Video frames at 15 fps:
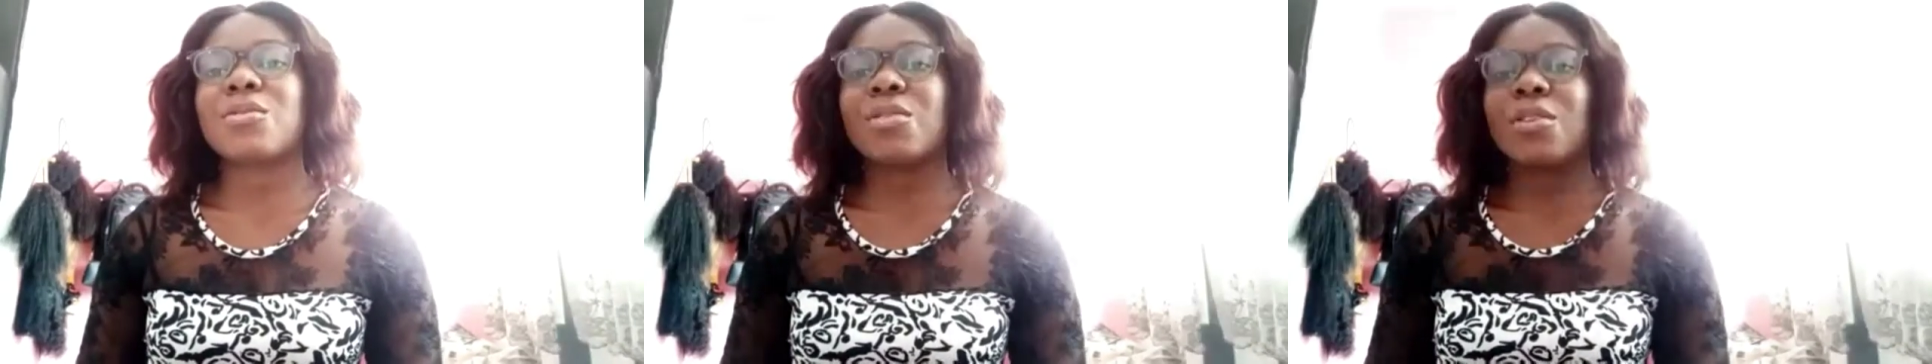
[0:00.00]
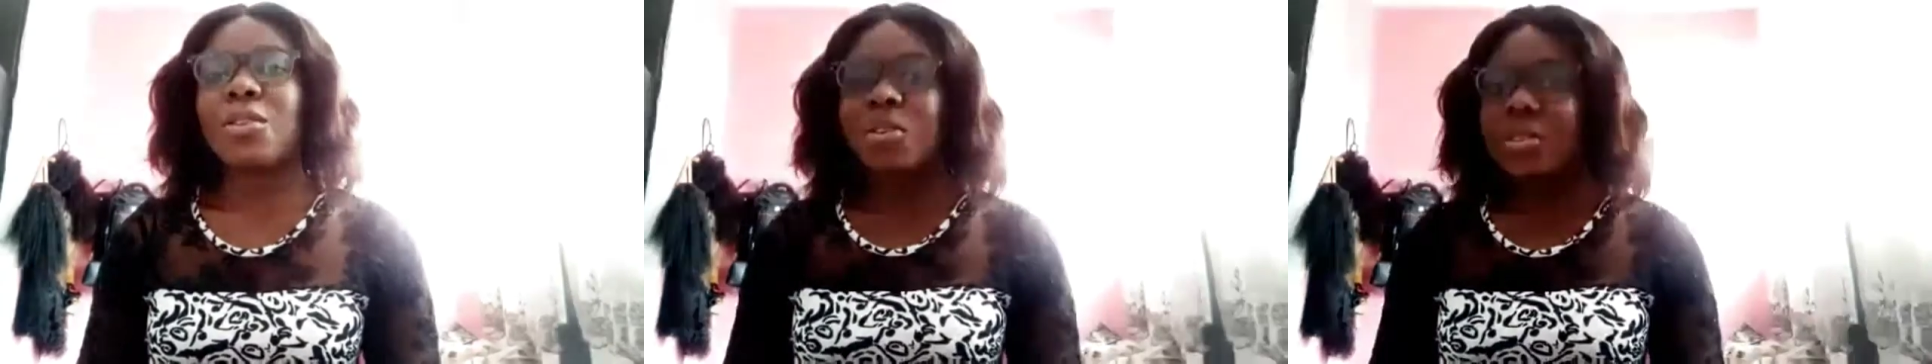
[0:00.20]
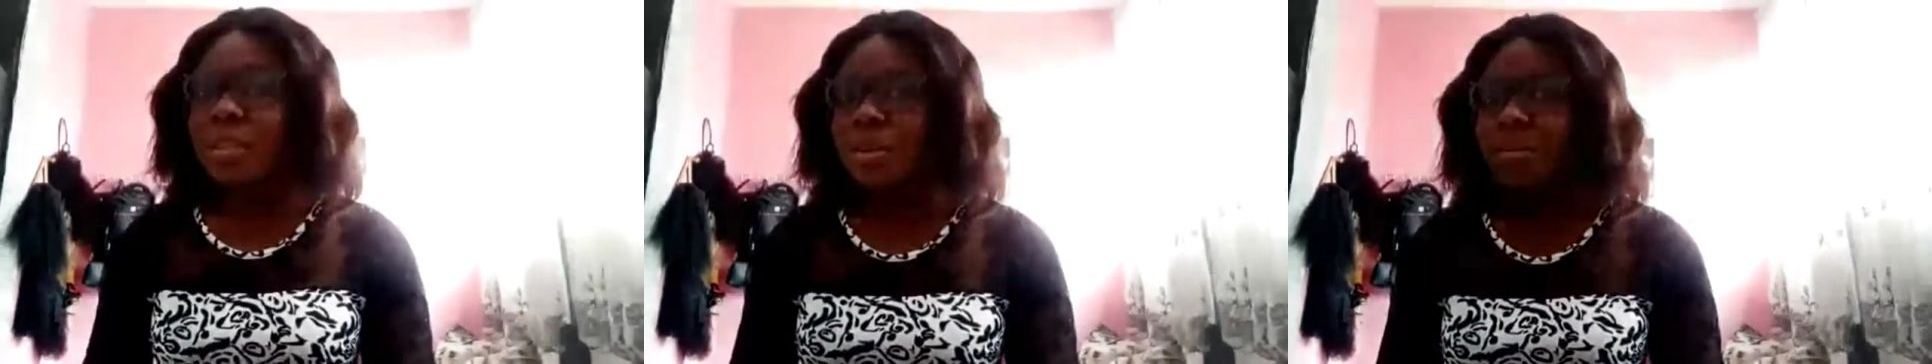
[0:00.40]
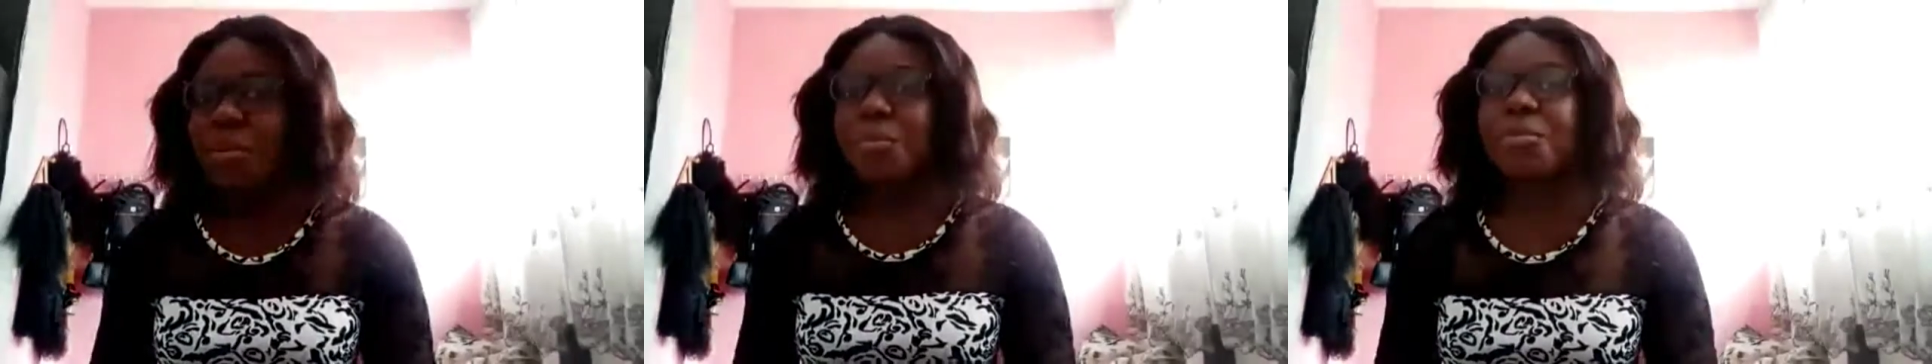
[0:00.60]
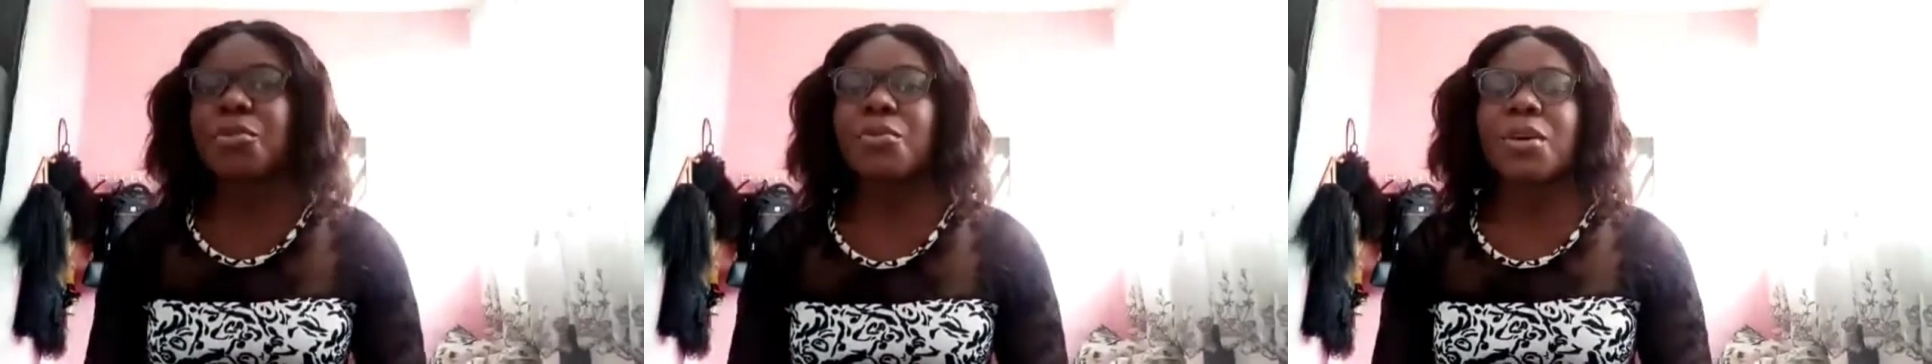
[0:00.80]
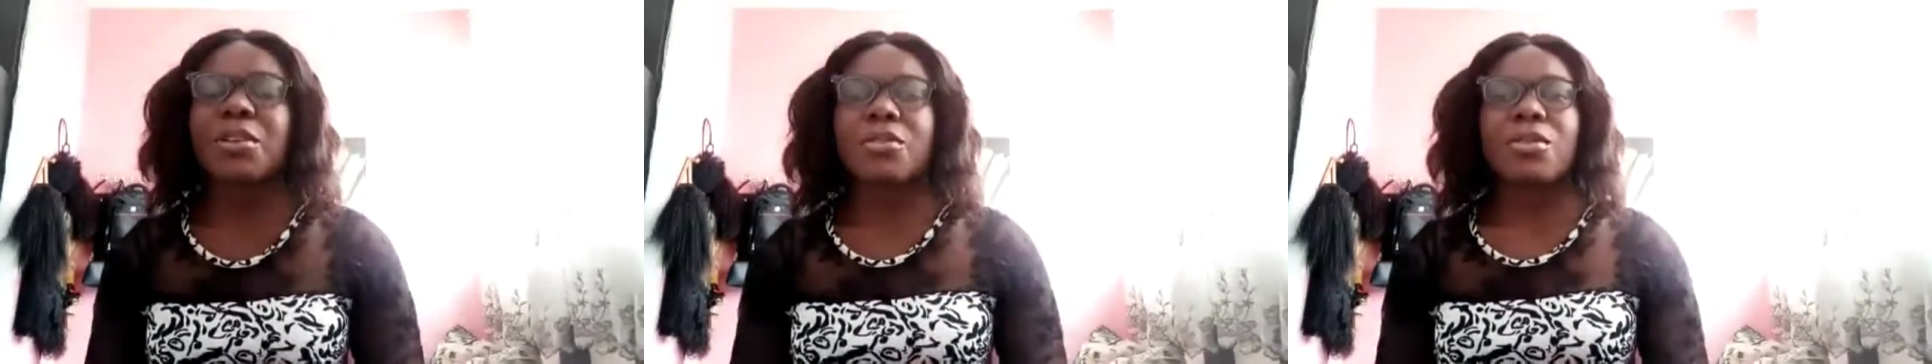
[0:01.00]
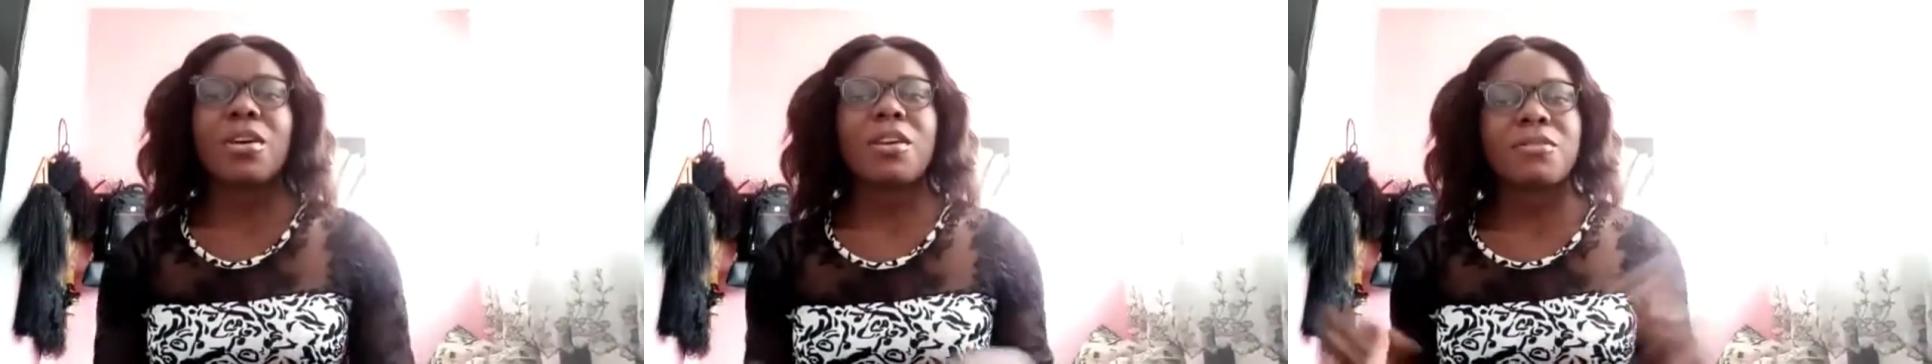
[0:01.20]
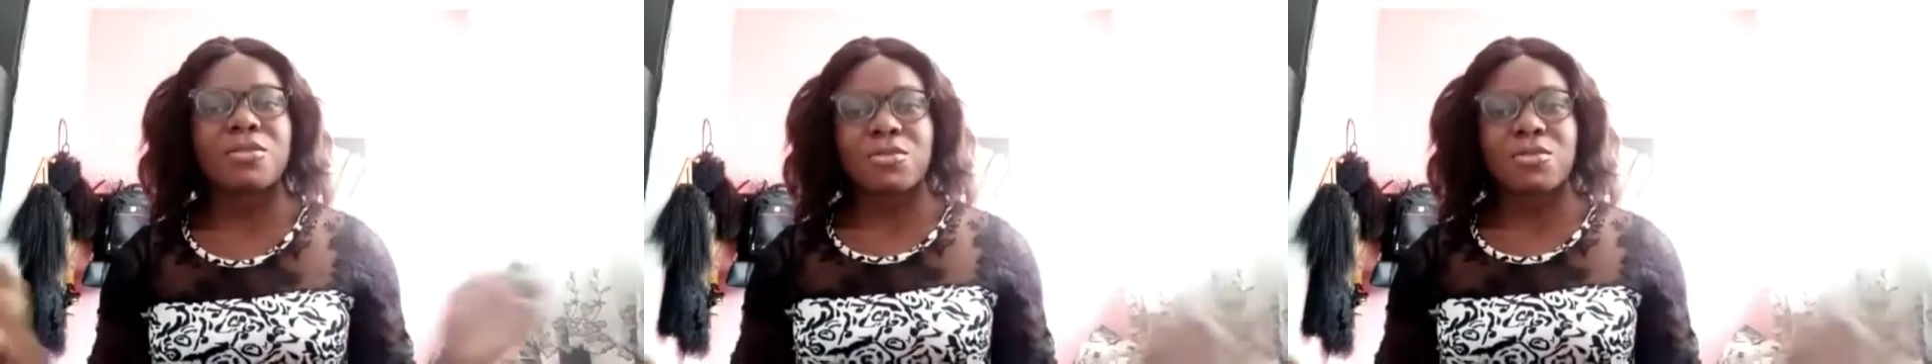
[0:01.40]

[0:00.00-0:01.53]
your long-term memory where you don't have to